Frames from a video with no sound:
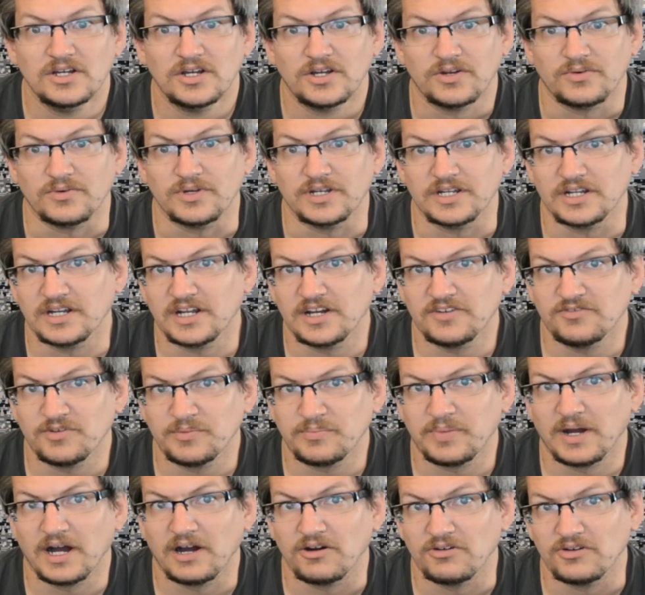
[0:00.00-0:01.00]
we did have a
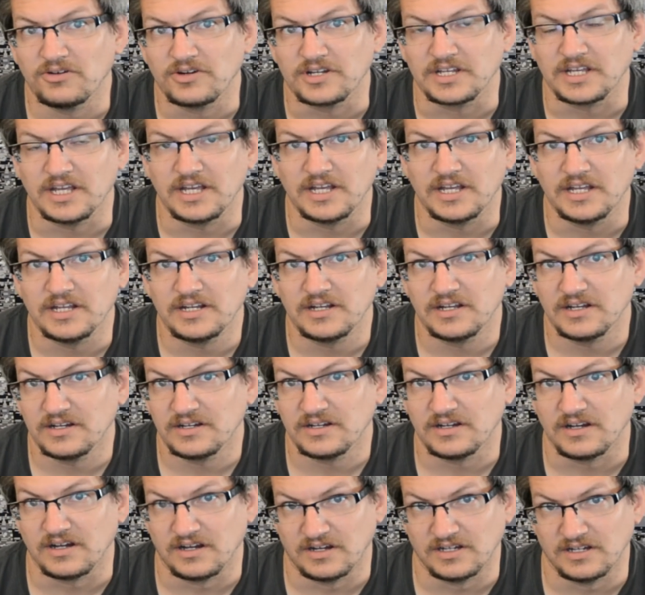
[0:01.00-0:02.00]
power gain
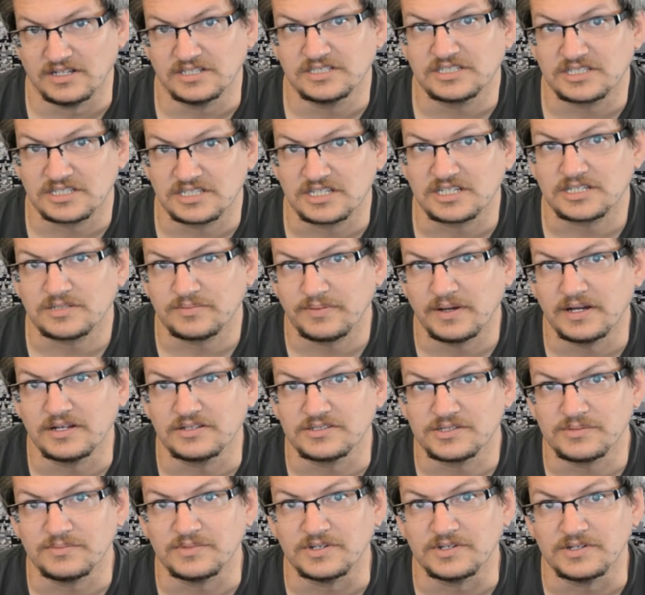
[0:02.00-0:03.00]
on 6
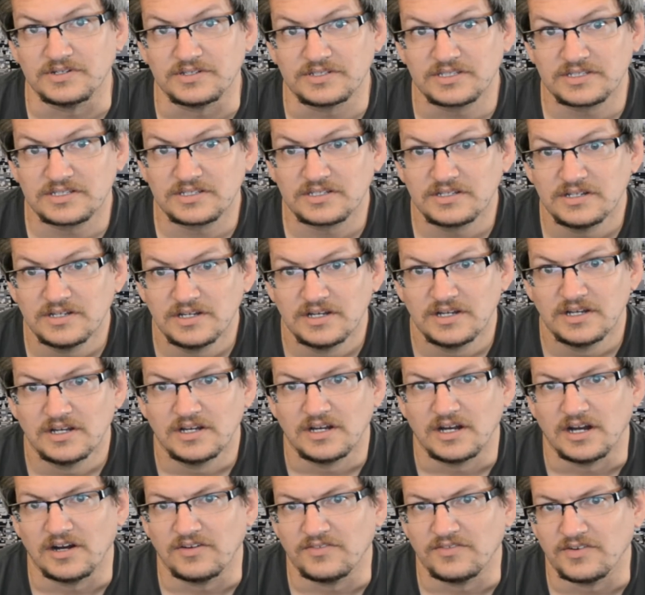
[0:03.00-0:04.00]
pounds of boost
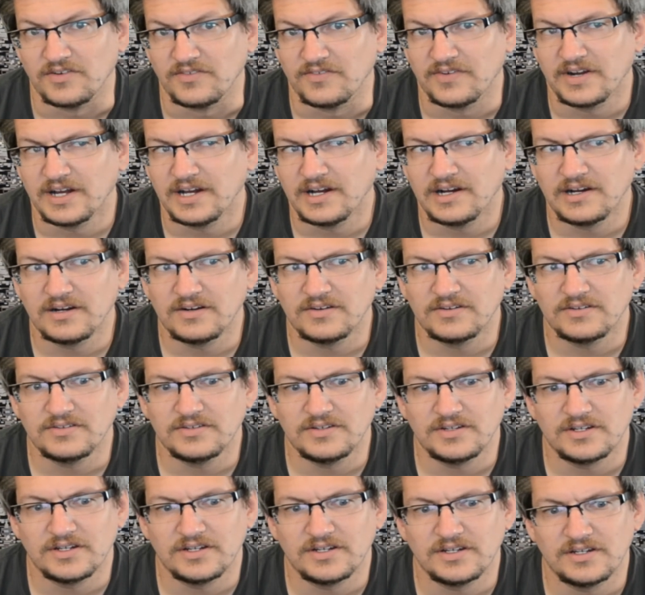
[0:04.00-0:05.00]
of
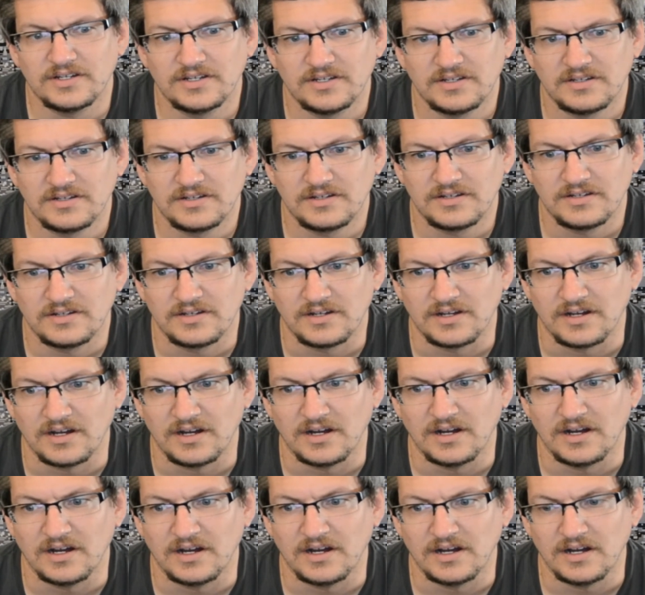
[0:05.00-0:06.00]
around,
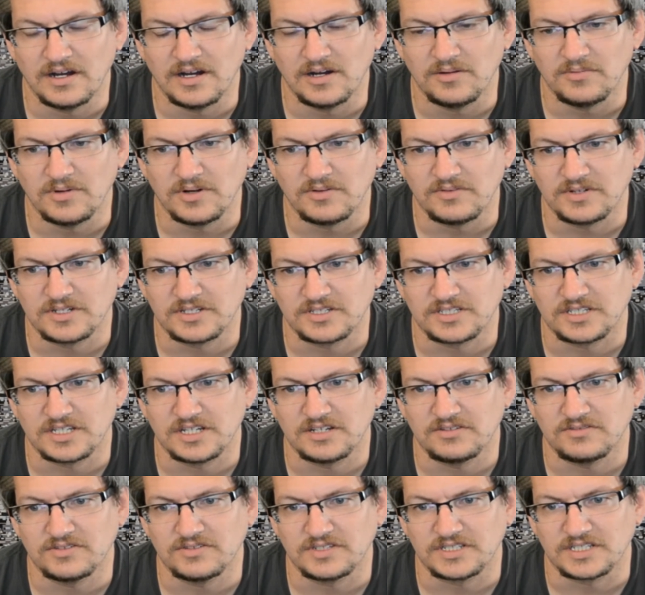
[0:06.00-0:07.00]
I want to say
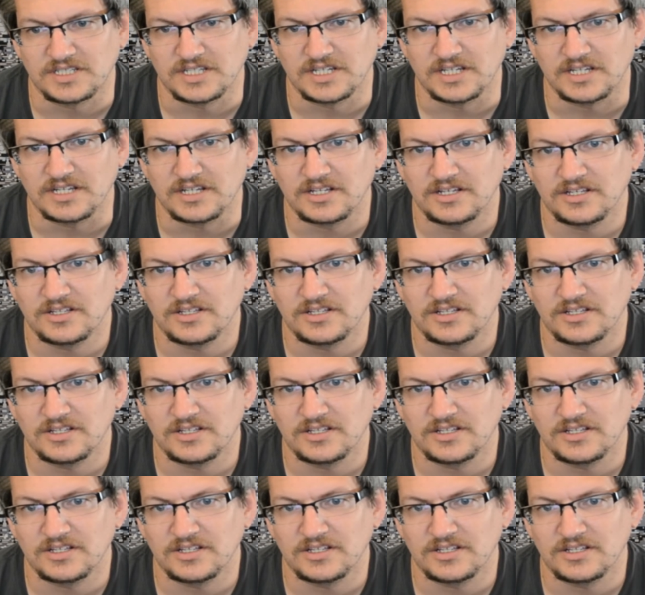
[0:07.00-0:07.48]
it was like